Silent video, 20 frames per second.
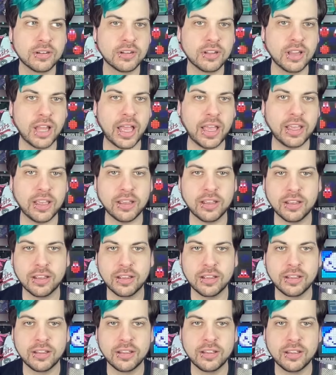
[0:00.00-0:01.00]
Like,
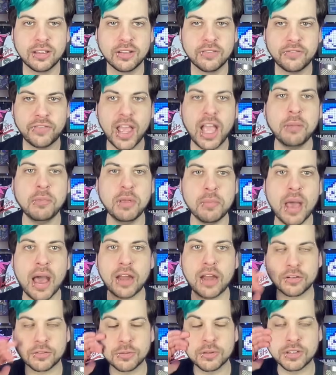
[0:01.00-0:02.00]
Family
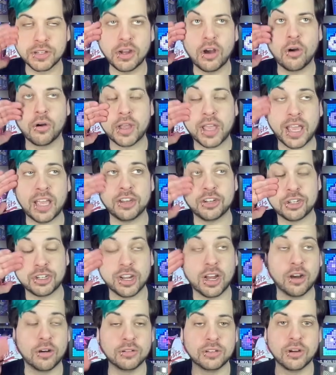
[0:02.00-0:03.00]
Matters was an okay
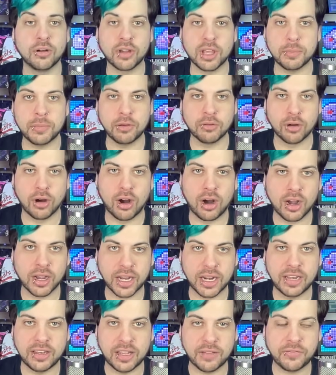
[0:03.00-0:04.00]
show, don't get me wrong,
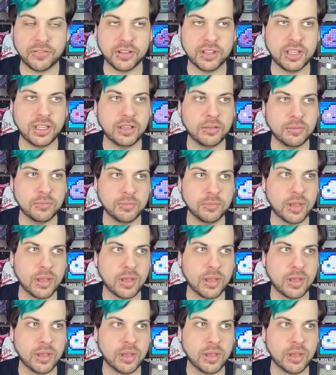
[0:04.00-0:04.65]
and I definitely